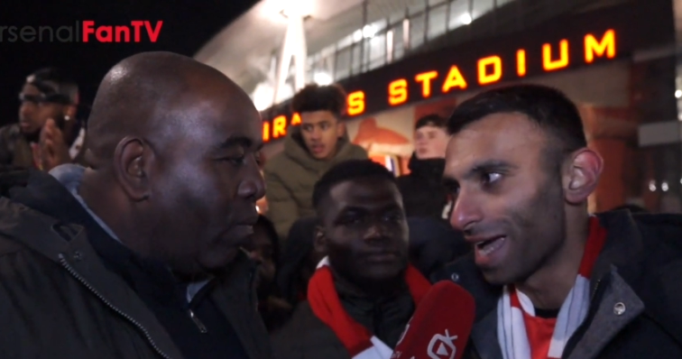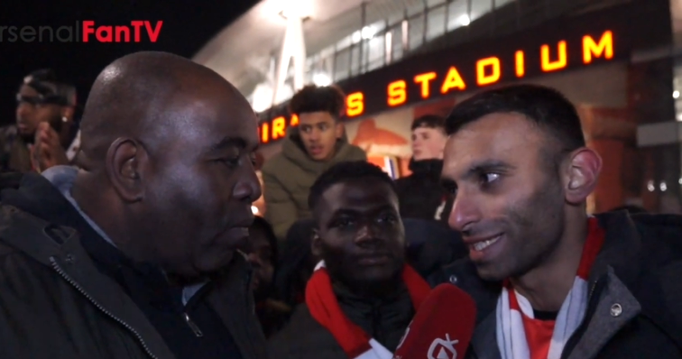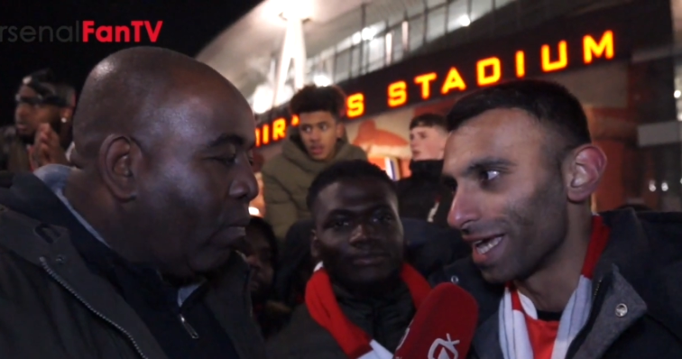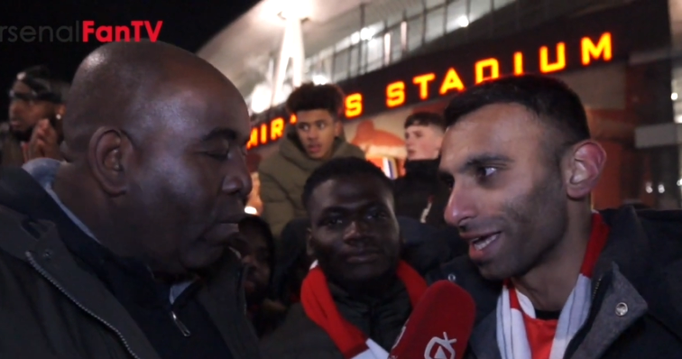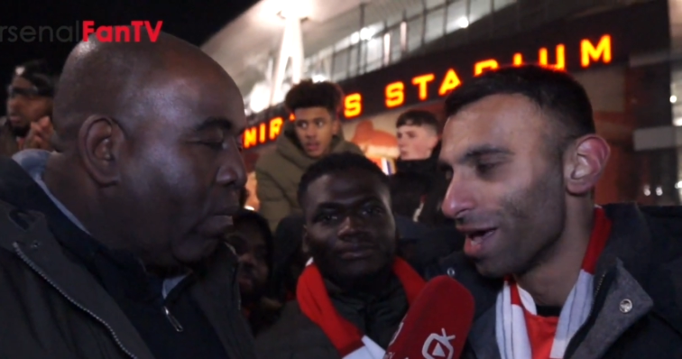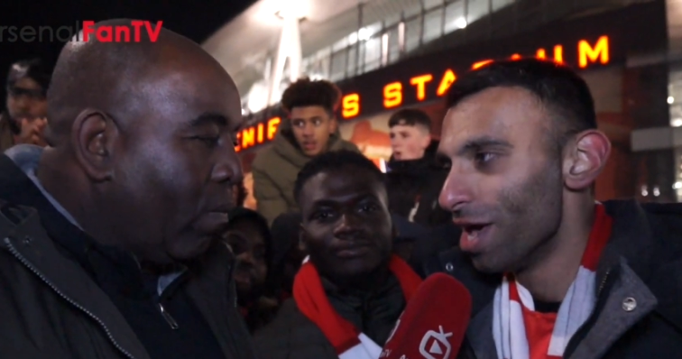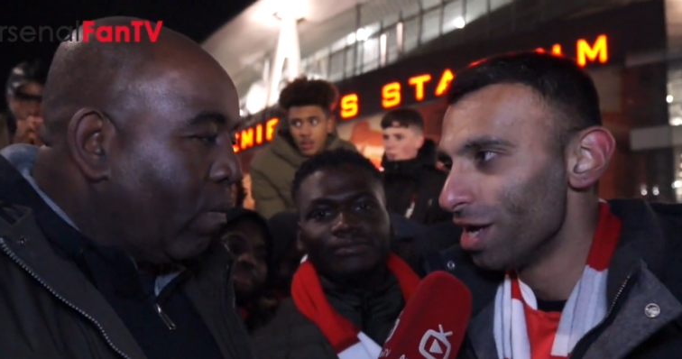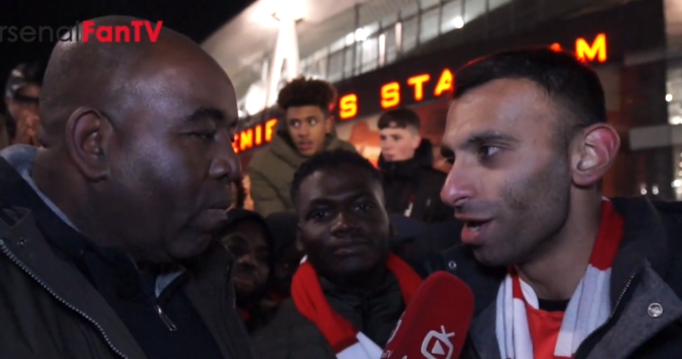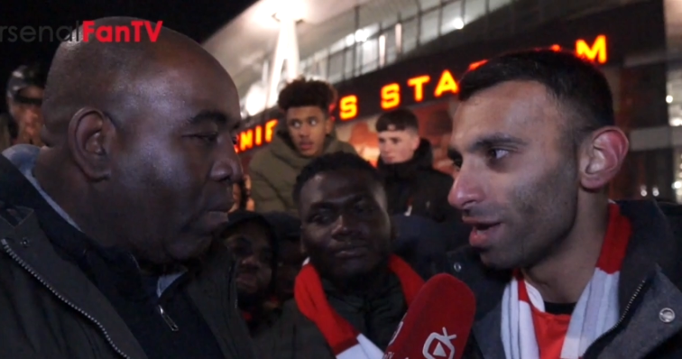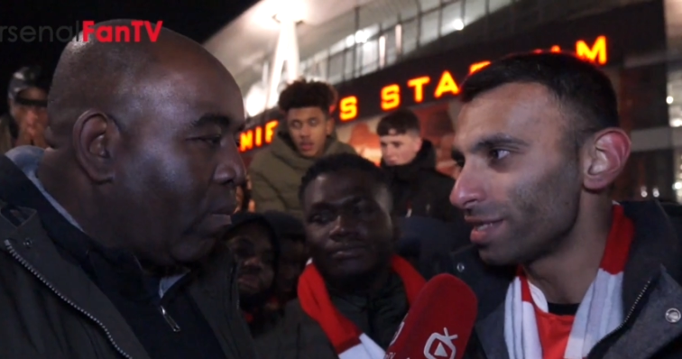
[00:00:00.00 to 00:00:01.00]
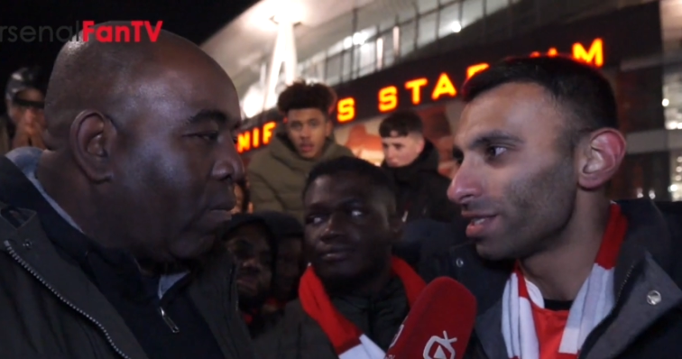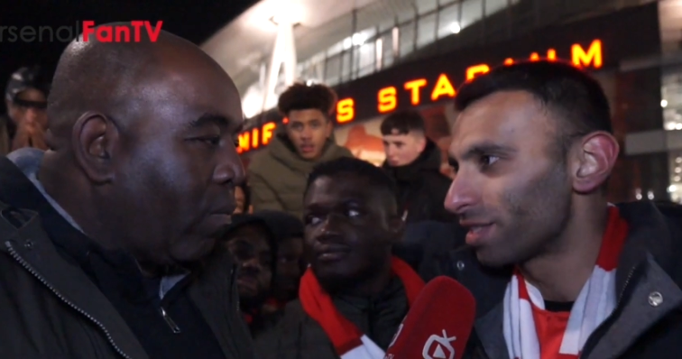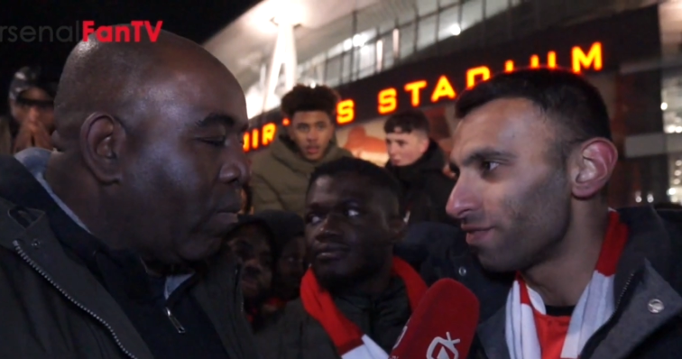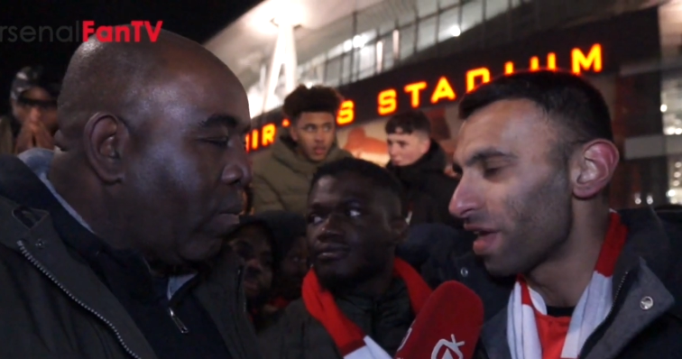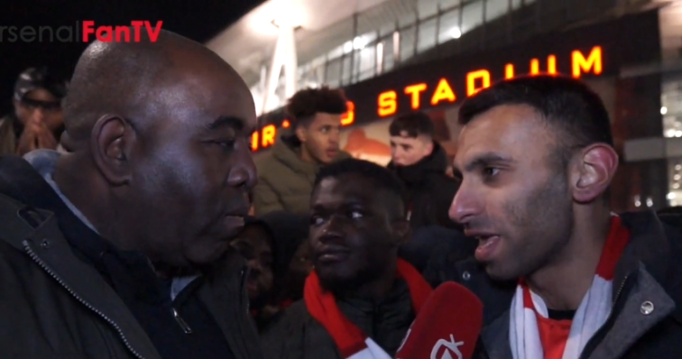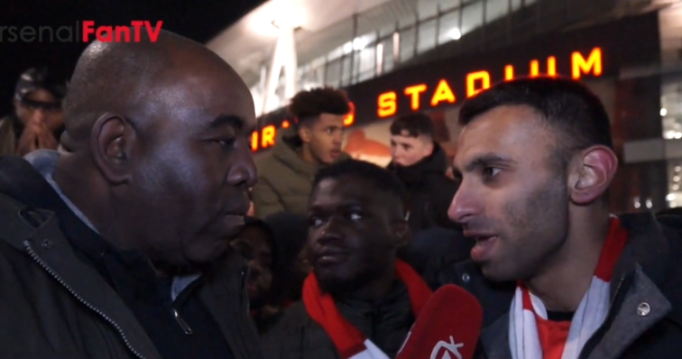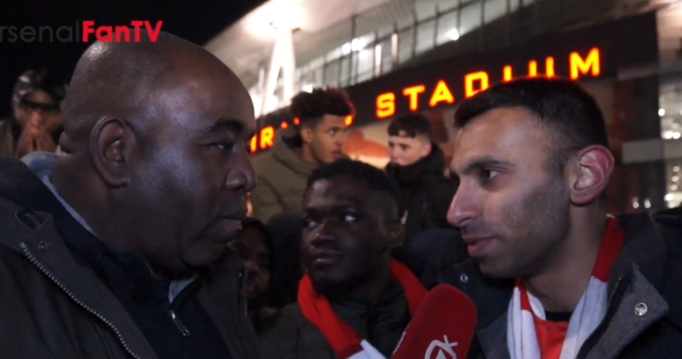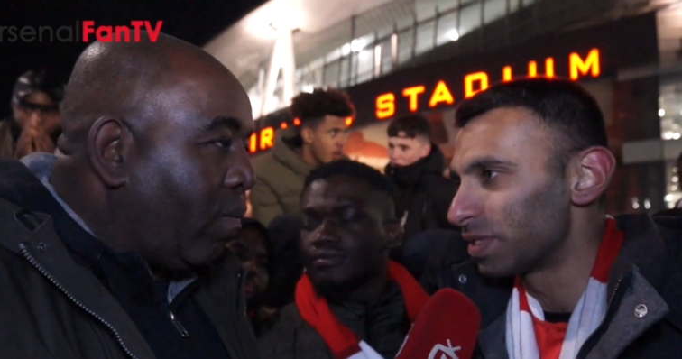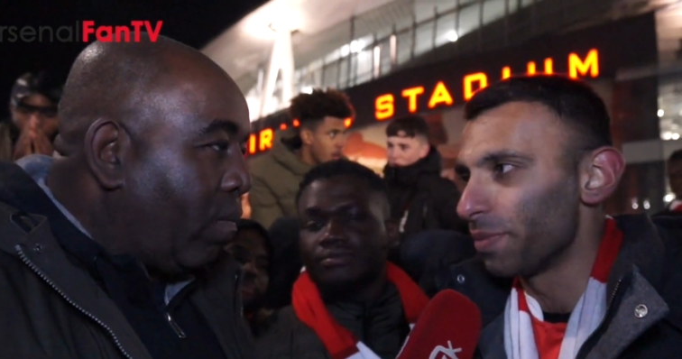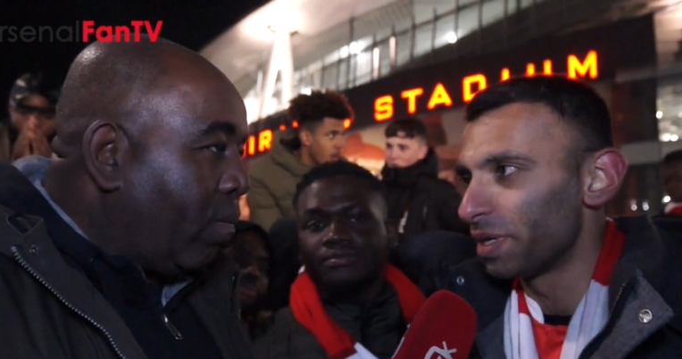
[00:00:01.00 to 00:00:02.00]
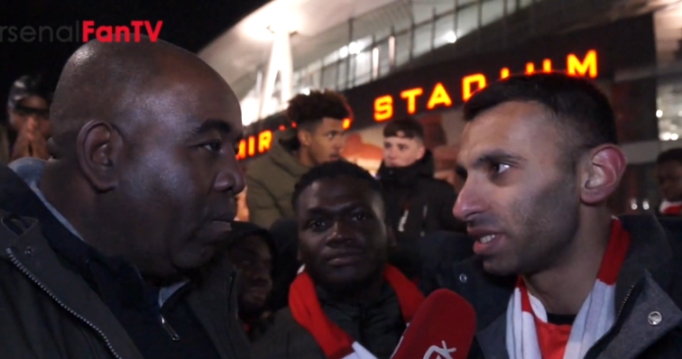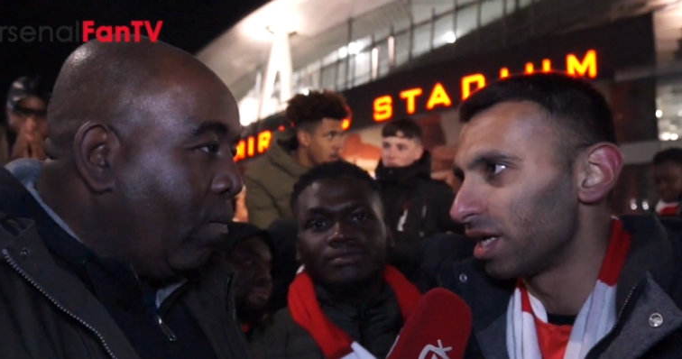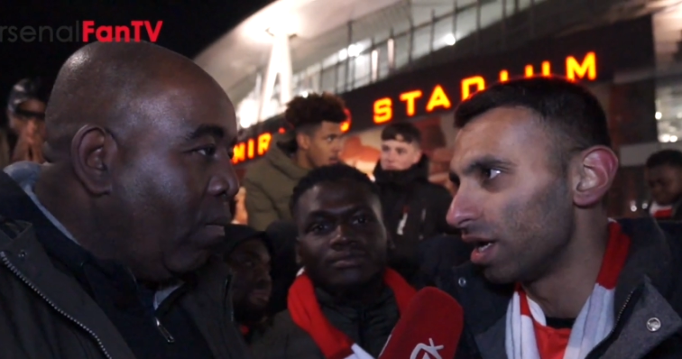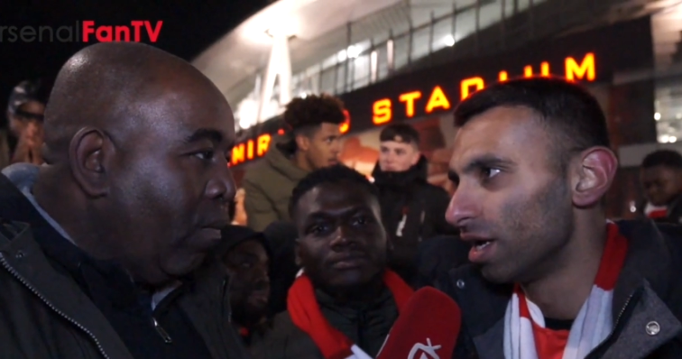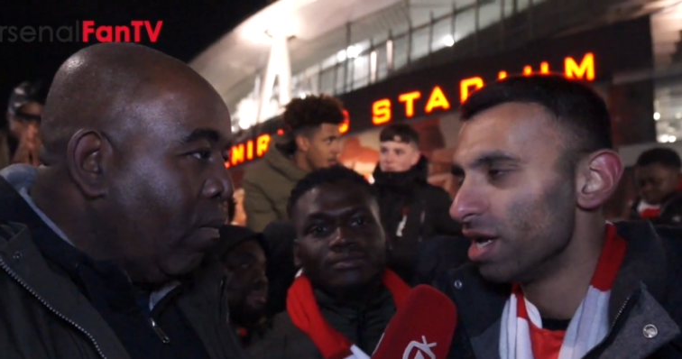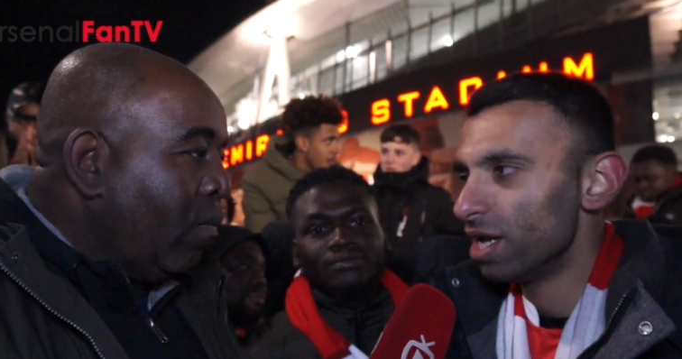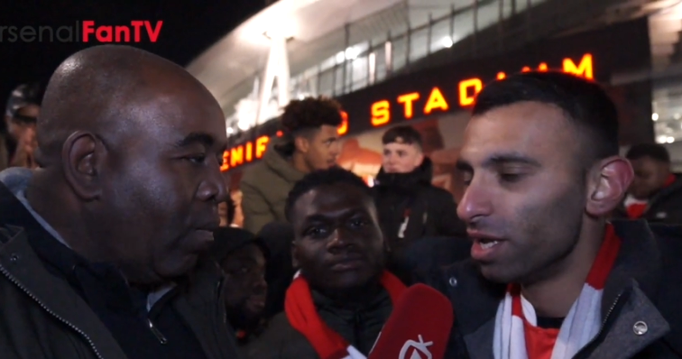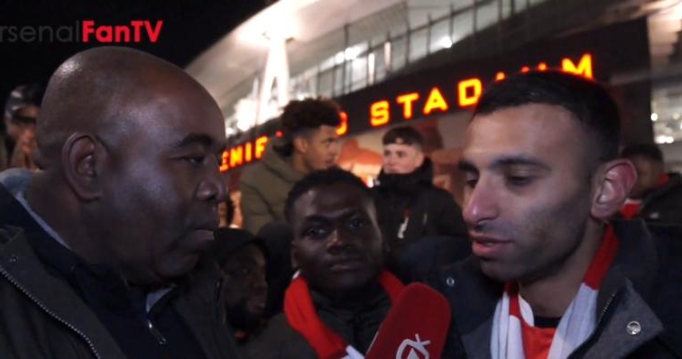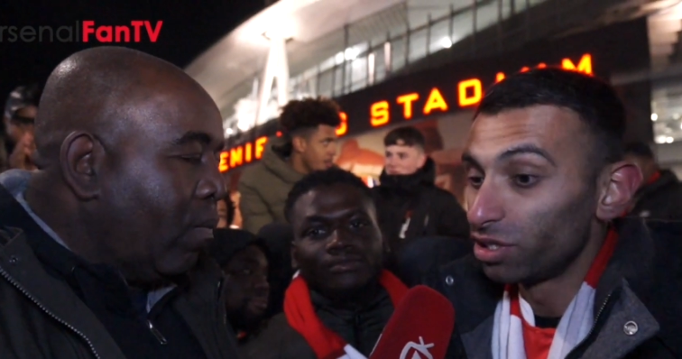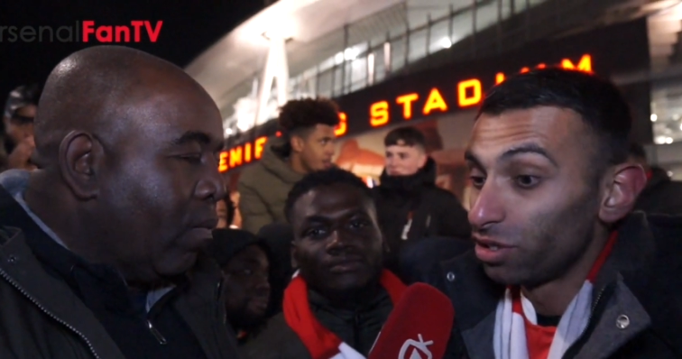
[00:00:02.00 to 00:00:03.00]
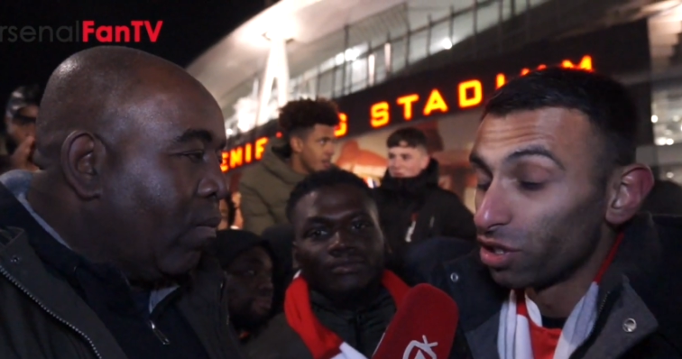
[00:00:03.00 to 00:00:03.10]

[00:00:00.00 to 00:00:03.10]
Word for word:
Speaker 1: tactic. You know, let's just give their keeper something to, to.